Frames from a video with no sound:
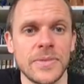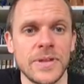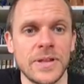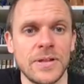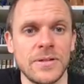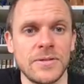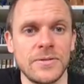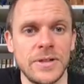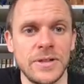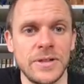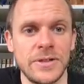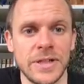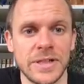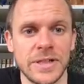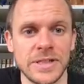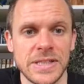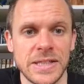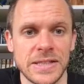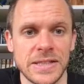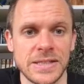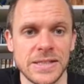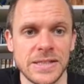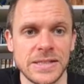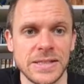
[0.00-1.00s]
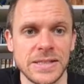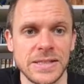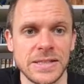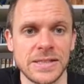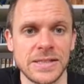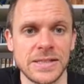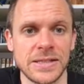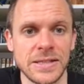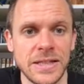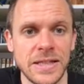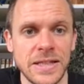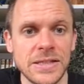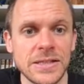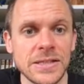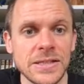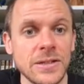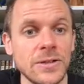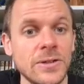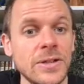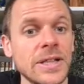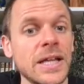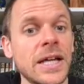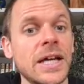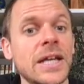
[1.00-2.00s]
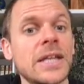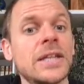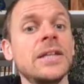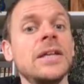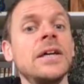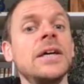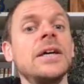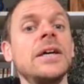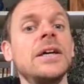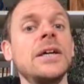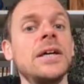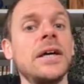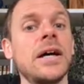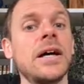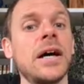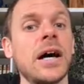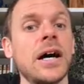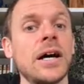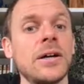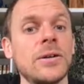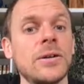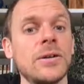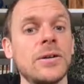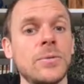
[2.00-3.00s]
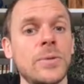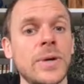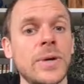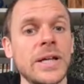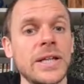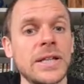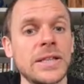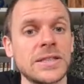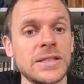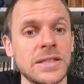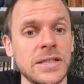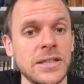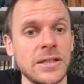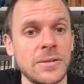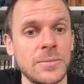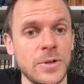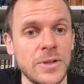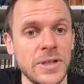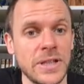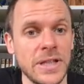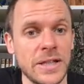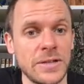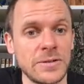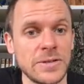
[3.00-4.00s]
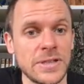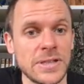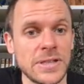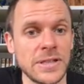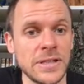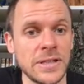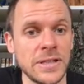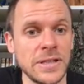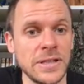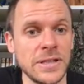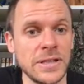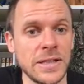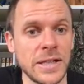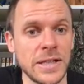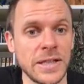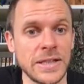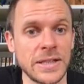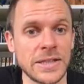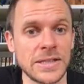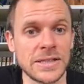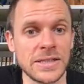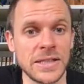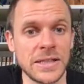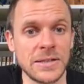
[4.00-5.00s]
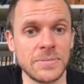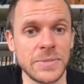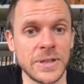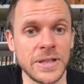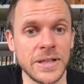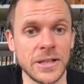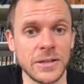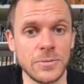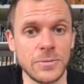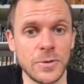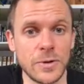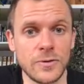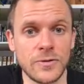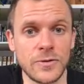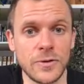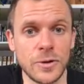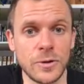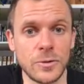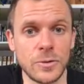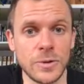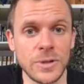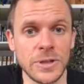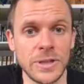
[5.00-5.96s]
Very nice exercise. Okay, so again, I wait until I'm on the outside, I extend my elbow forward,